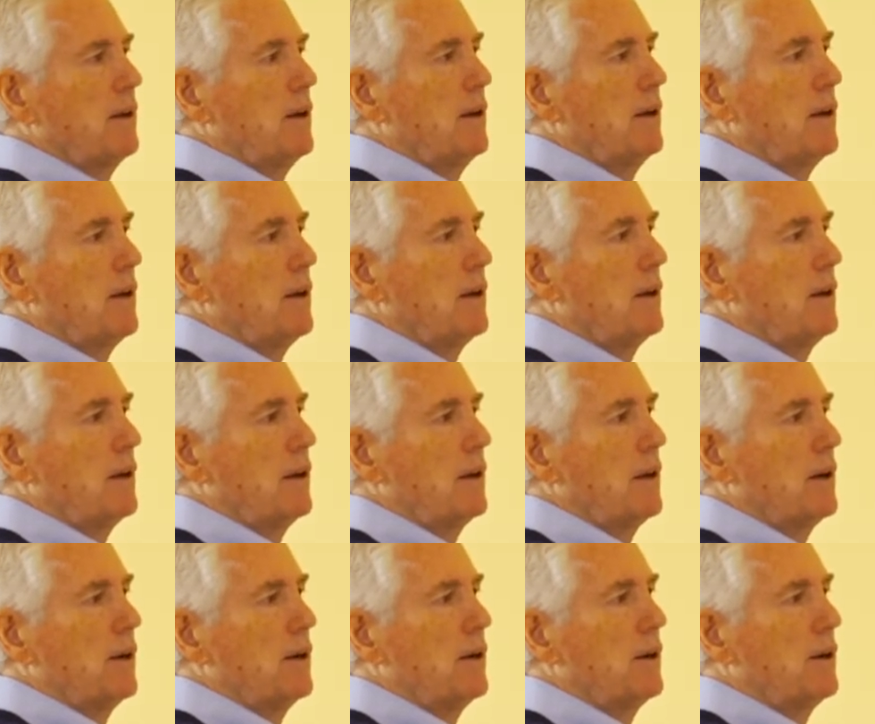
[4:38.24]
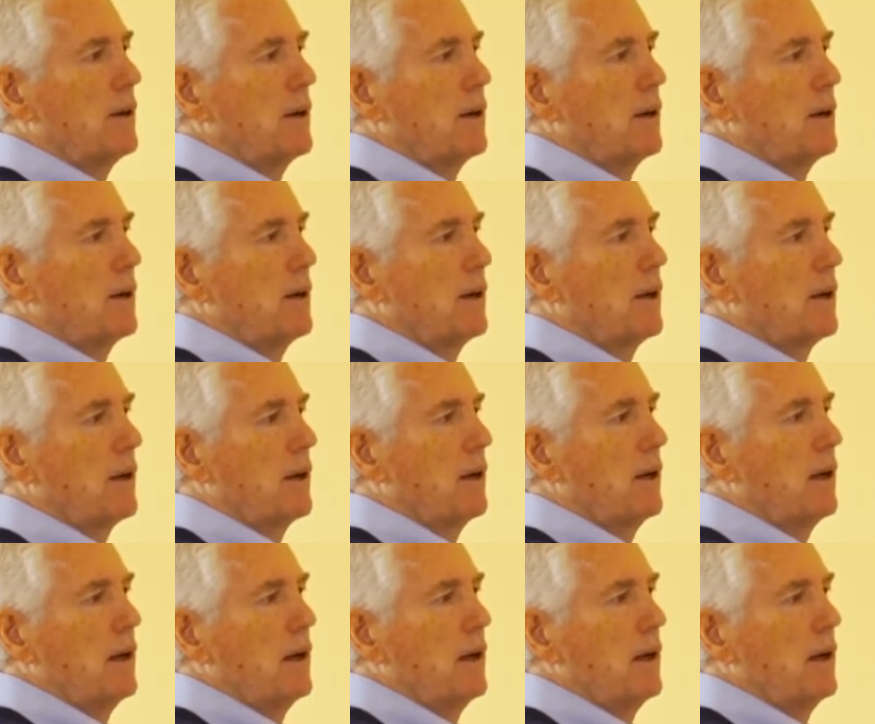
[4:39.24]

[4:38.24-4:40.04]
(no one is talking)